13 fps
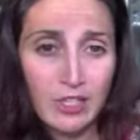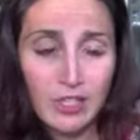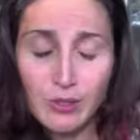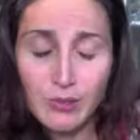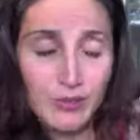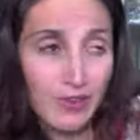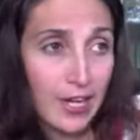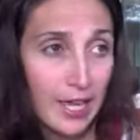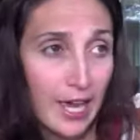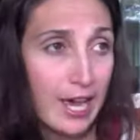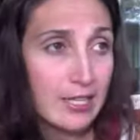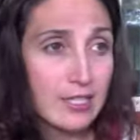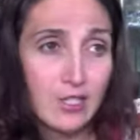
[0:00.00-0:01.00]
She was very
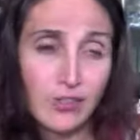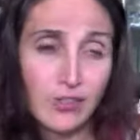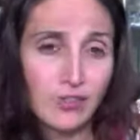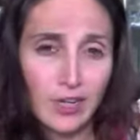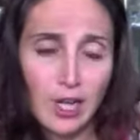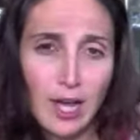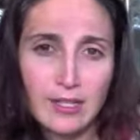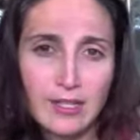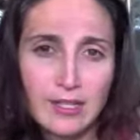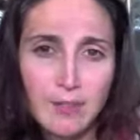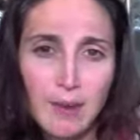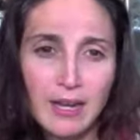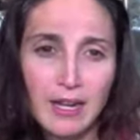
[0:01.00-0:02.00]
gassy, she was very
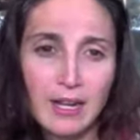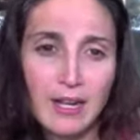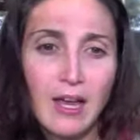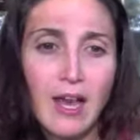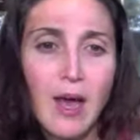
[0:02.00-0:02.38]
constipated,